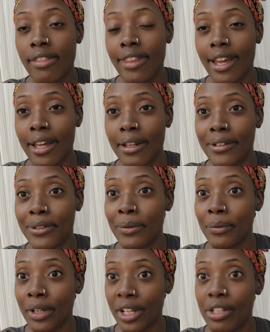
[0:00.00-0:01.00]
that
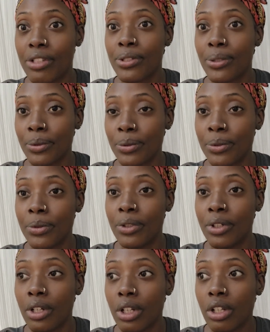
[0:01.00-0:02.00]
donate to
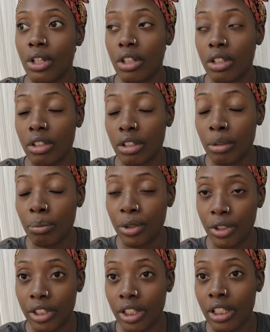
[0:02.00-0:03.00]
the
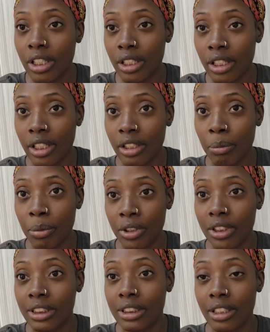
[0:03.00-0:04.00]
birthing clinic, the
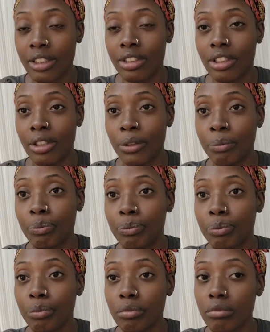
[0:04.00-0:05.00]
birthing center,
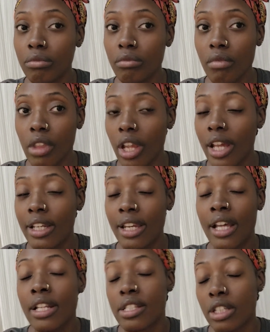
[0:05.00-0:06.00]
and
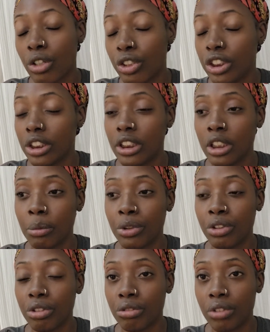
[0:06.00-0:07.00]
that is how she's
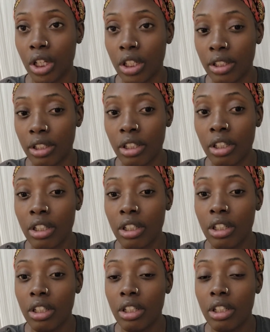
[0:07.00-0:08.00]
able to run
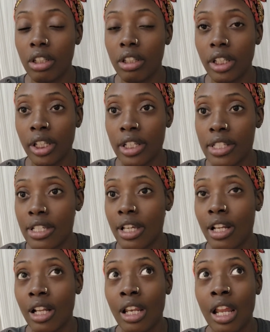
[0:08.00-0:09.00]
things
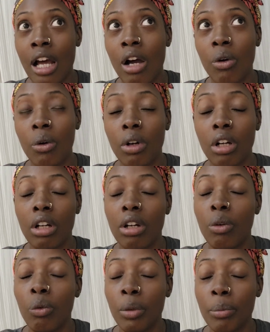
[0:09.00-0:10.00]
and allow
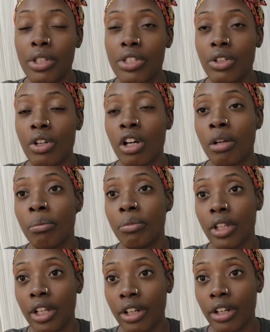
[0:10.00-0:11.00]
women to
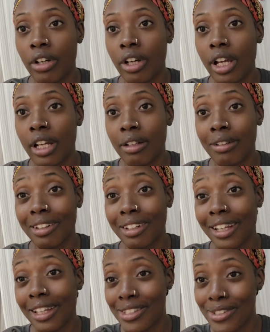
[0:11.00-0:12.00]
come there and
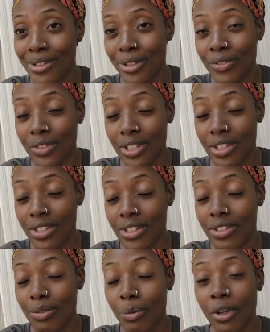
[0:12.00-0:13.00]
get
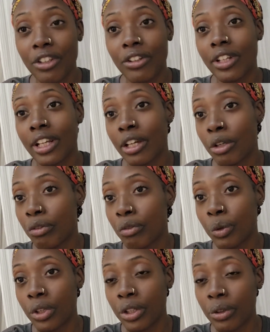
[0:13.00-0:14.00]
service whether they can
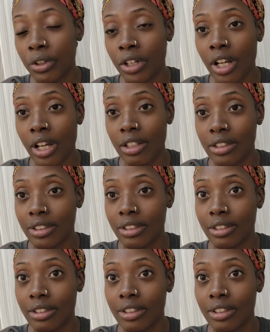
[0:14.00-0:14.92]
afford it or not.